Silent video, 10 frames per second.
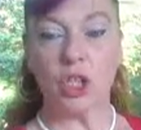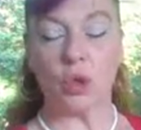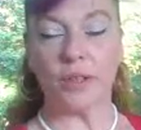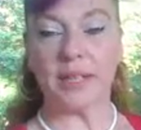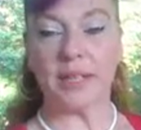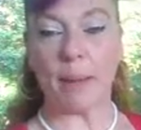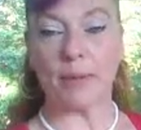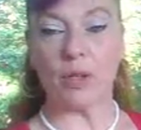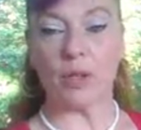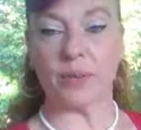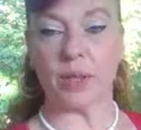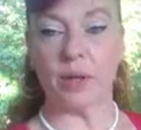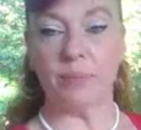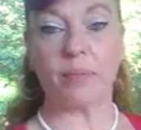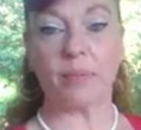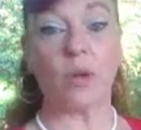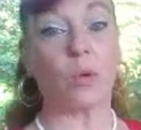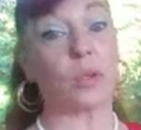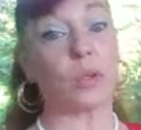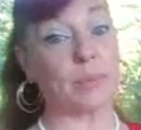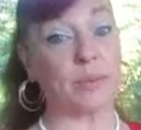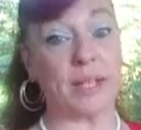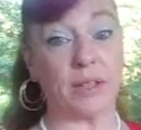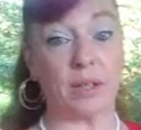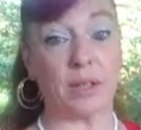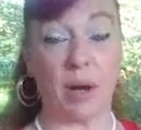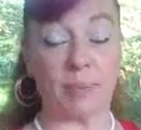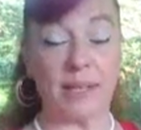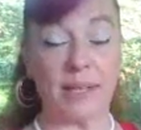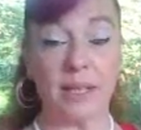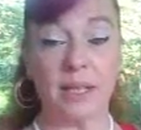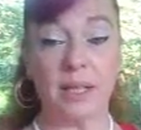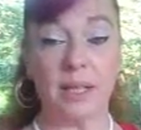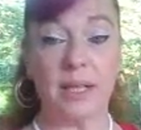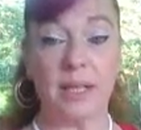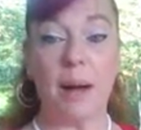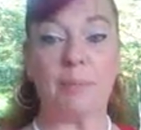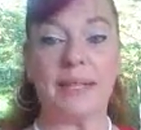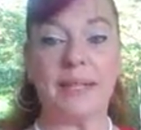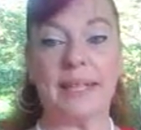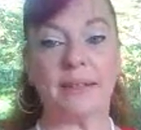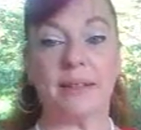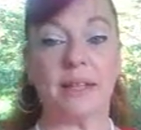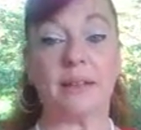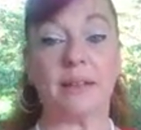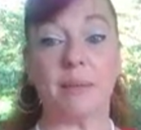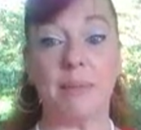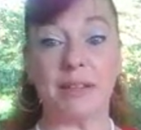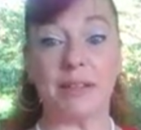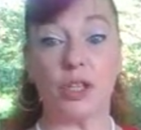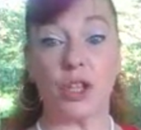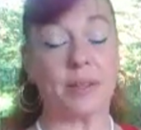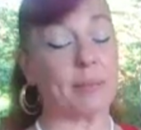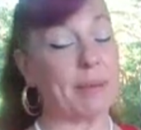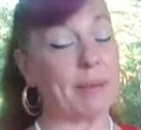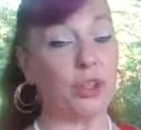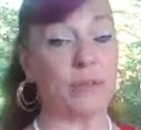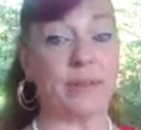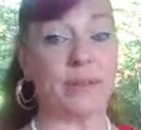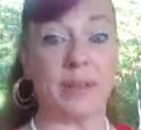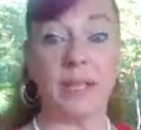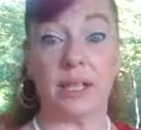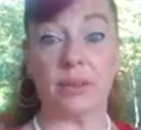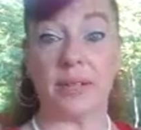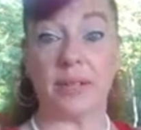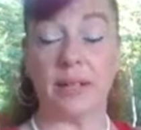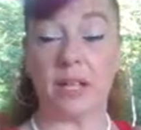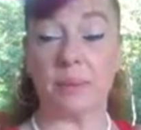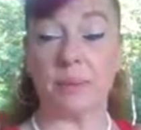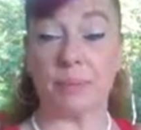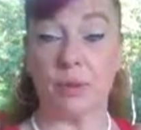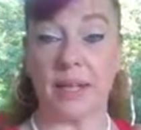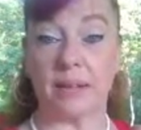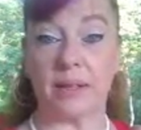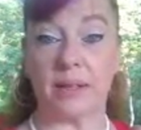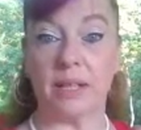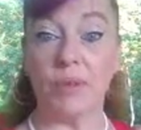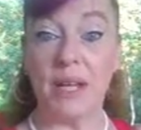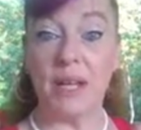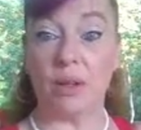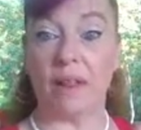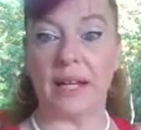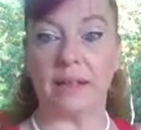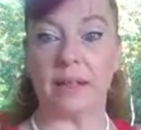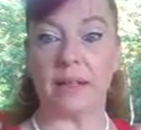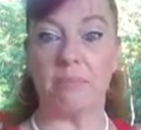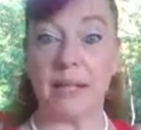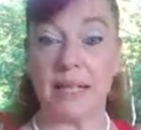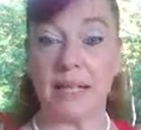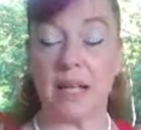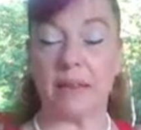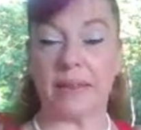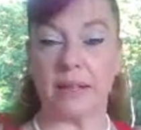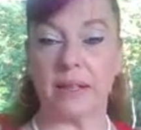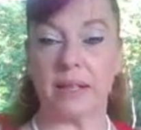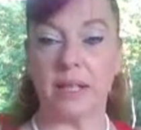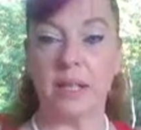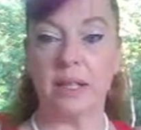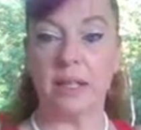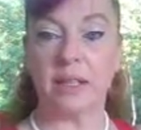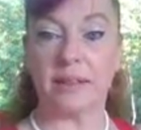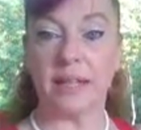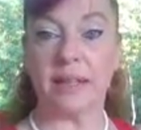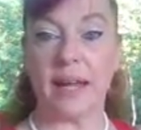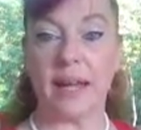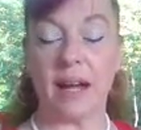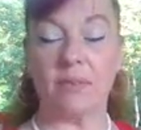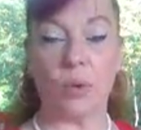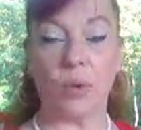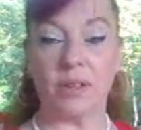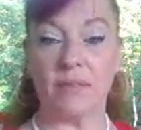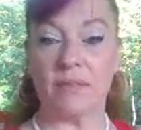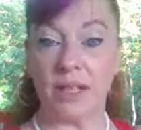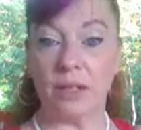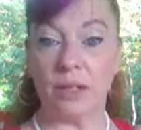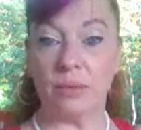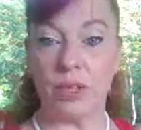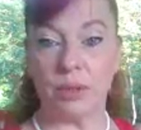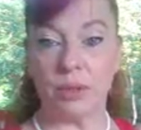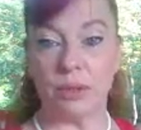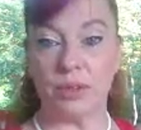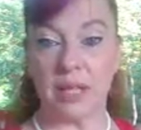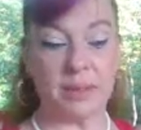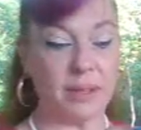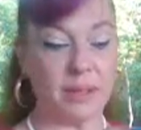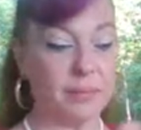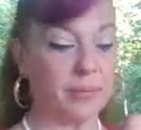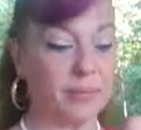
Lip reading: Taurus, Capricorn, Virgo, or somebody who takes on the properties. But it's a messenger. It's a messenger of the see, hear, taste, touch, prove things. The real things. The money things. The things that have worth and value to you, Gems.